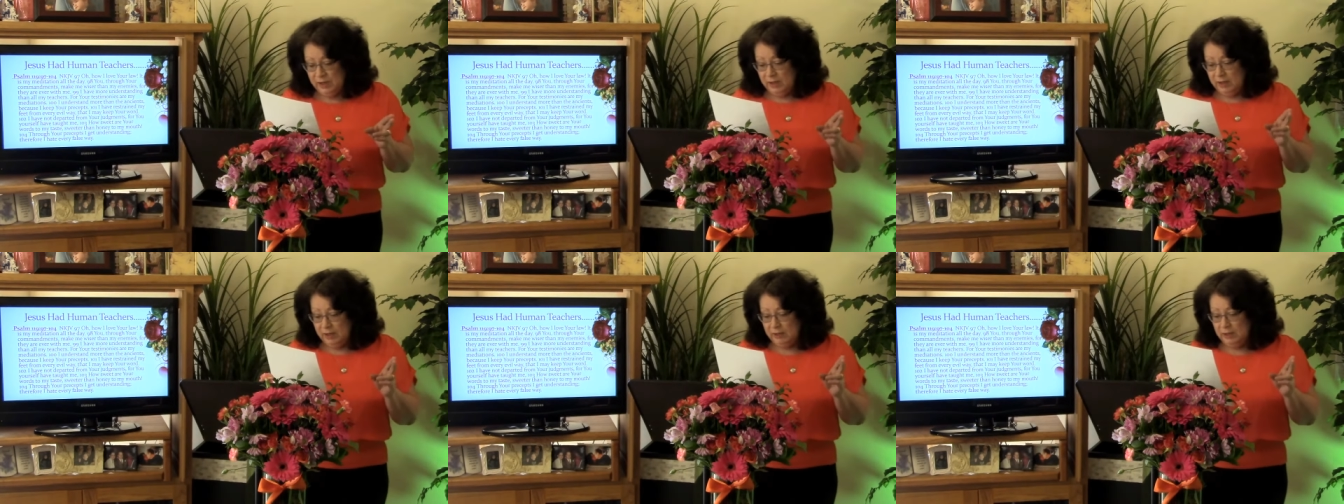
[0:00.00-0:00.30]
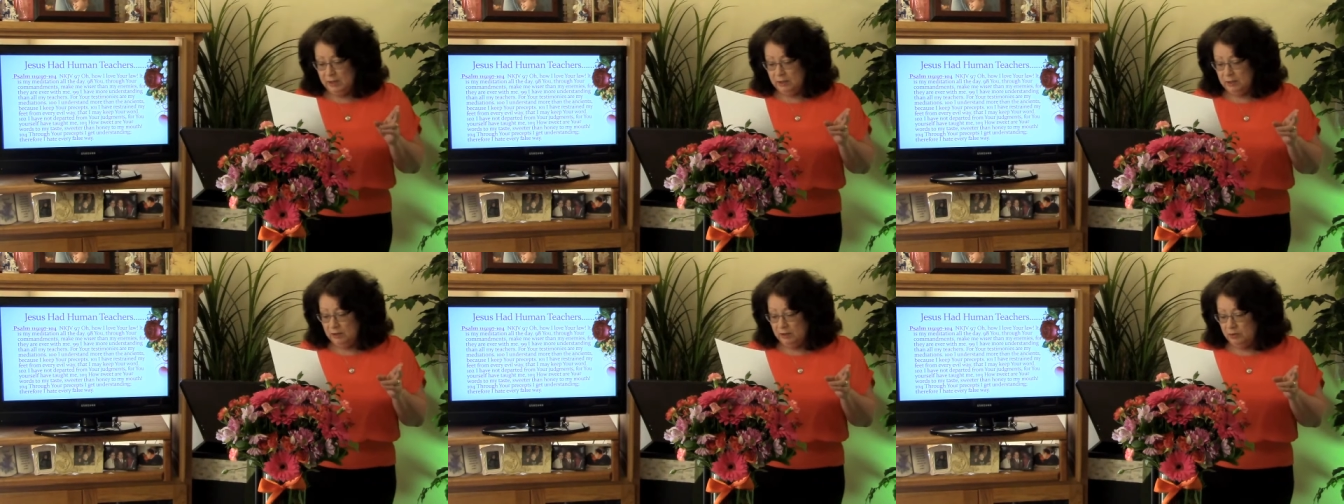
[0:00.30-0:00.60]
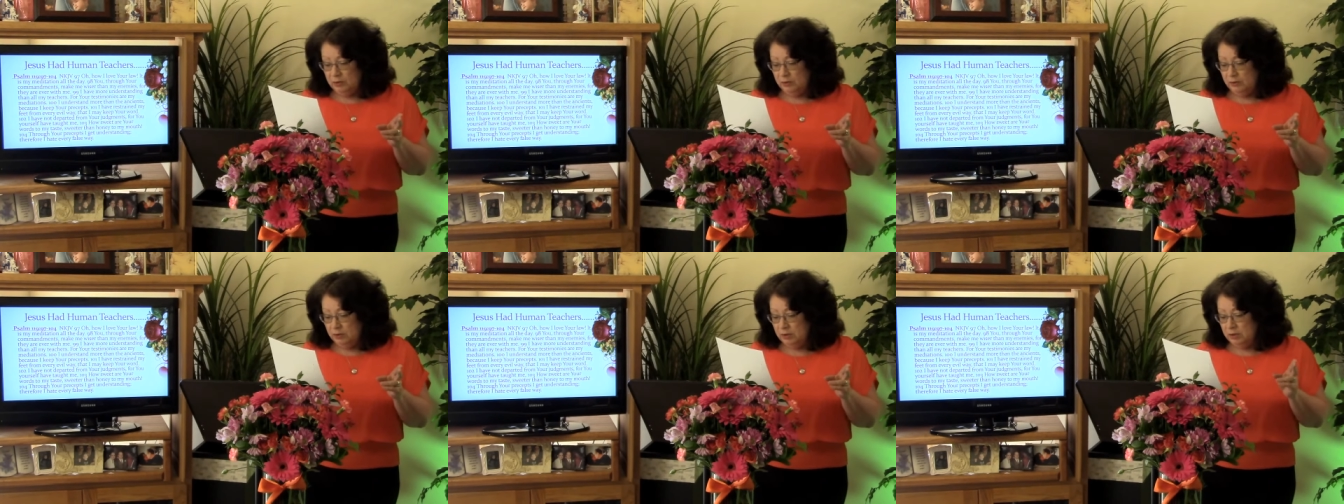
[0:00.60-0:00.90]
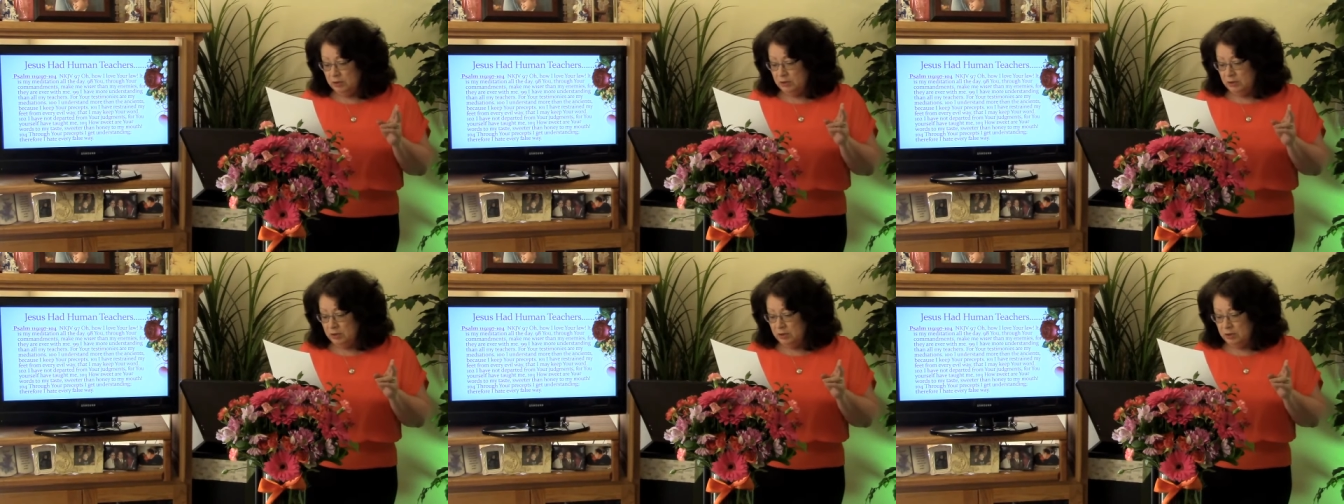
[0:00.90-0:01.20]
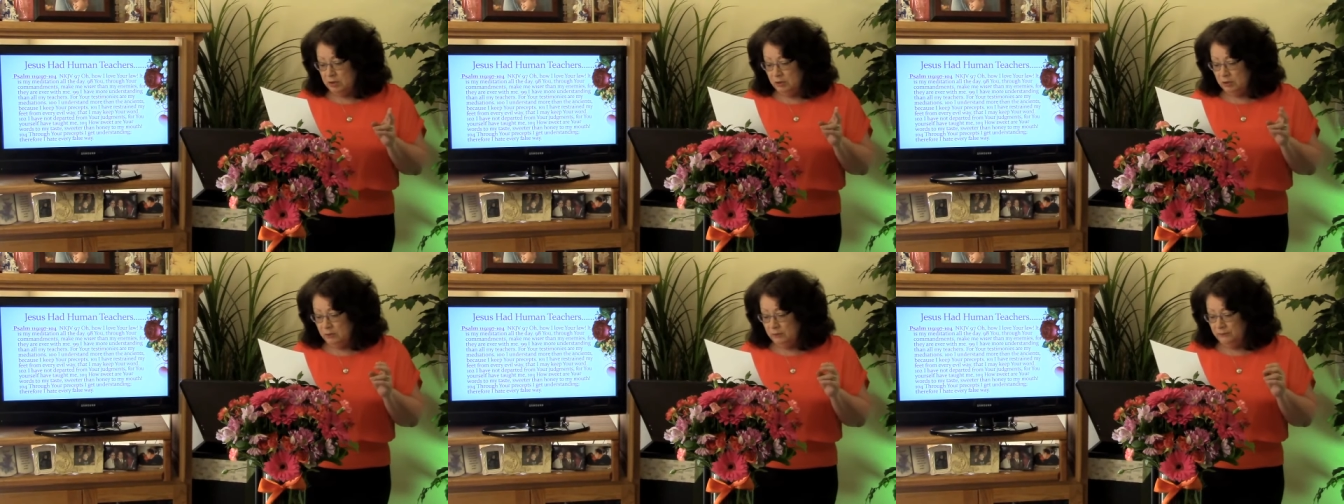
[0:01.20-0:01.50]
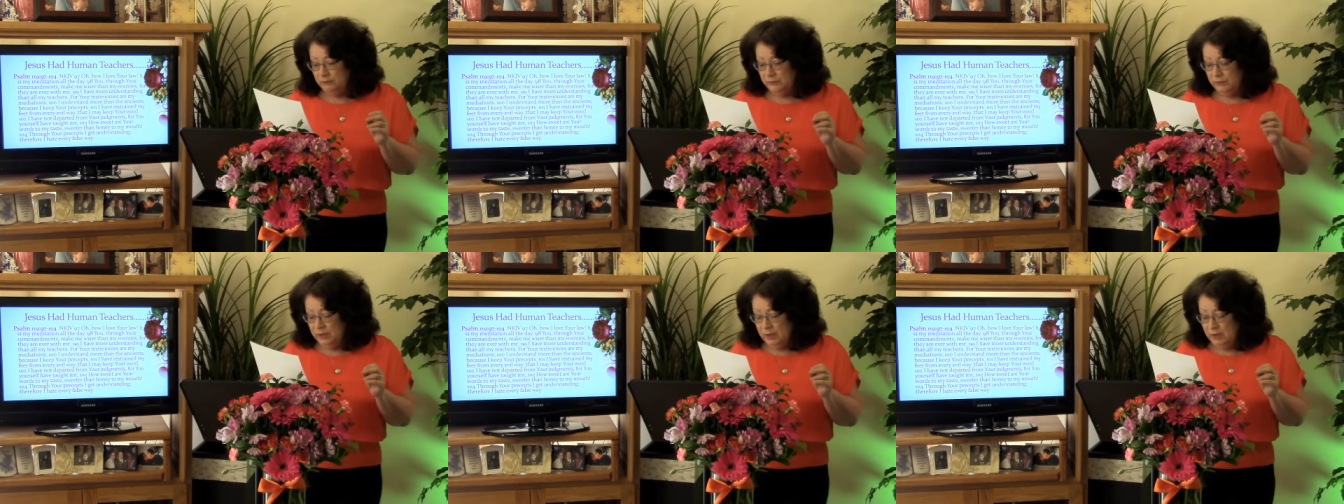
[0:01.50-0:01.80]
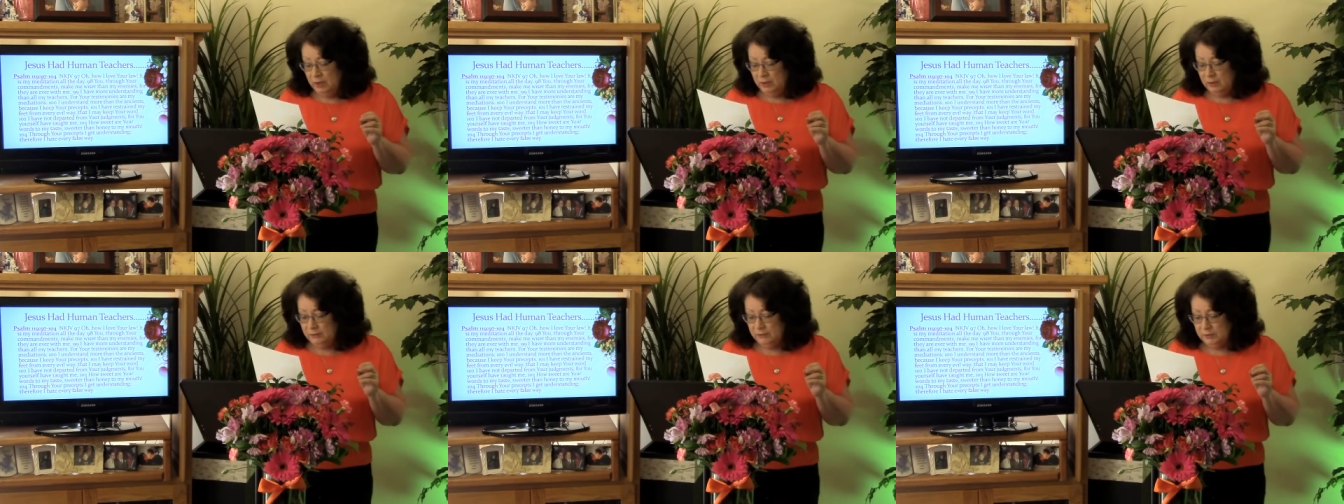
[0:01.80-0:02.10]
And then Luke 2,
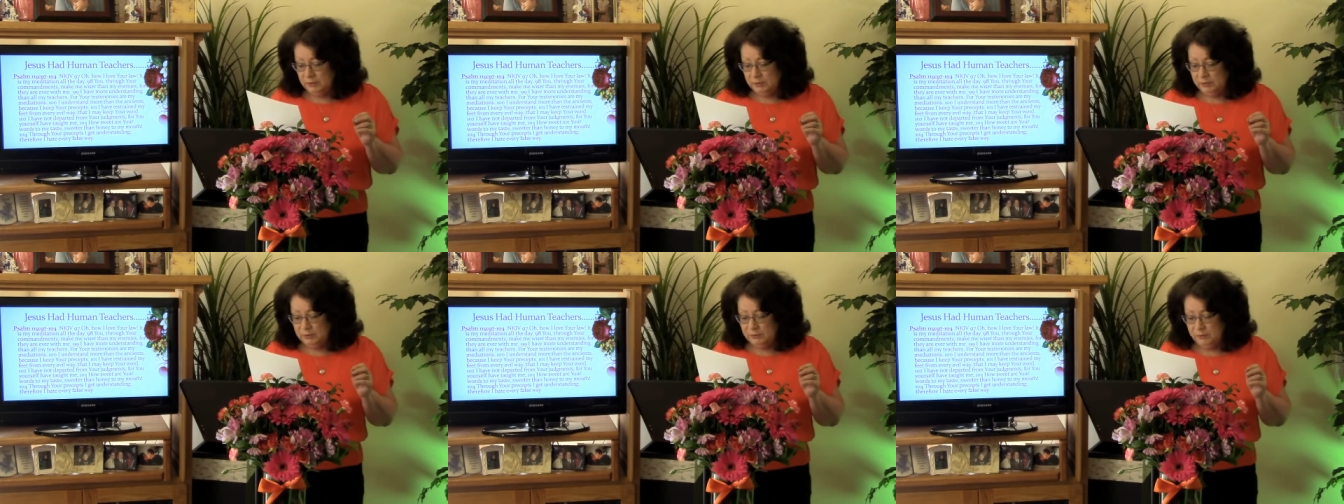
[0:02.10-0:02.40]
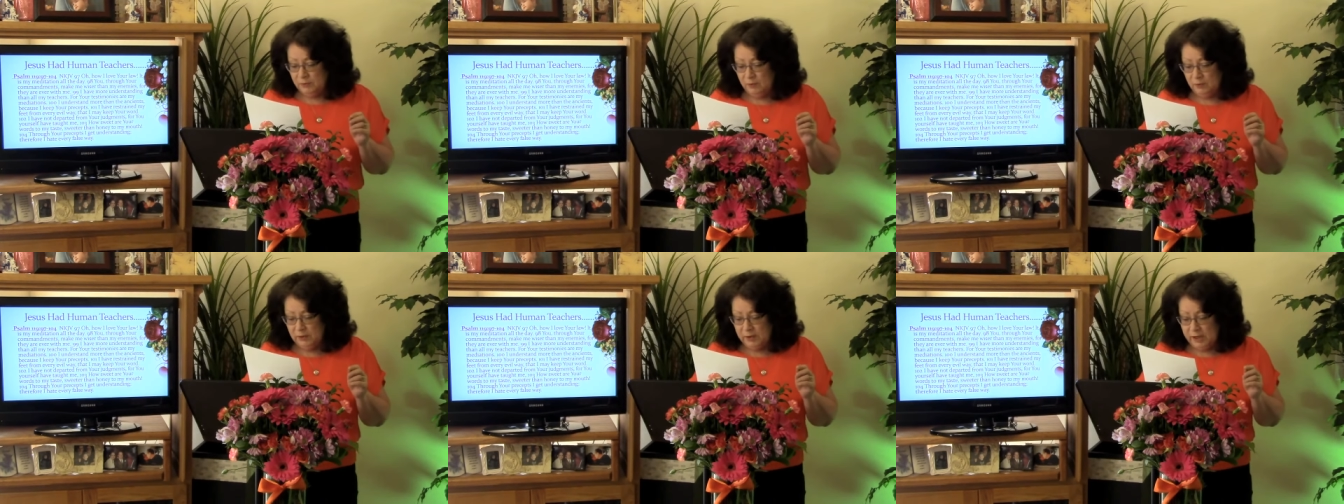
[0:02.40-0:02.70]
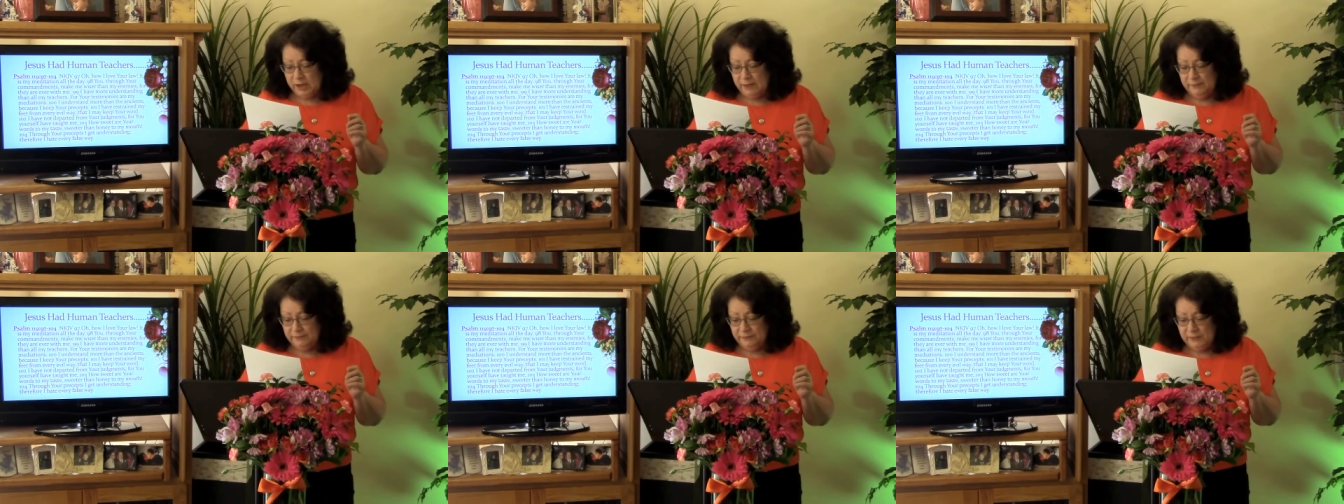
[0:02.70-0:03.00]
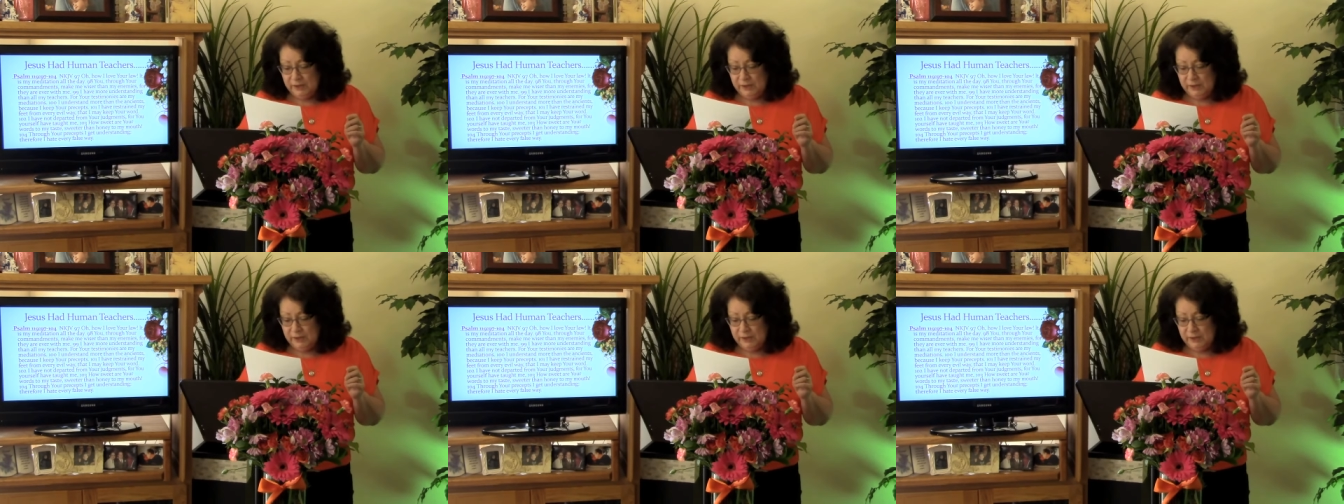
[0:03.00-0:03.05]
verse 40